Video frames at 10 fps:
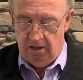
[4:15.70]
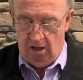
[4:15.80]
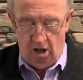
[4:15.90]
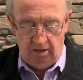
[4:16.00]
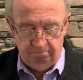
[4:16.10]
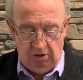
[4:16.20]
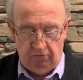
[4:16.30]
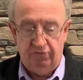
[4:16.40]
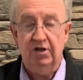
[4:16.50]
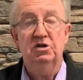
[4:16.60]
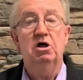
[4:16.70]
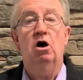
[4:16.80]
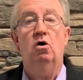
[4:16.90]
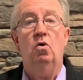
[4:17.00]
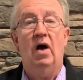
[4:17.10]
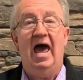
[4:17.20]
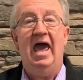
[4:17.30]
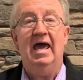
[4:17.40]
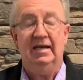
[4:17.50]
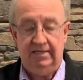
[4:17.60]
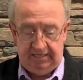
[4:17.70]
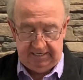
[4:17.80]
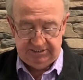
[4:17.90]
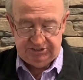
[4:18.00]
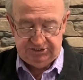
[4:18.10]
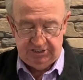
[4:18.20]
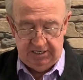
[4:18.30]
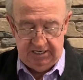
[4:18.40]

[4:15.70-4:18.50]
on both the dough and its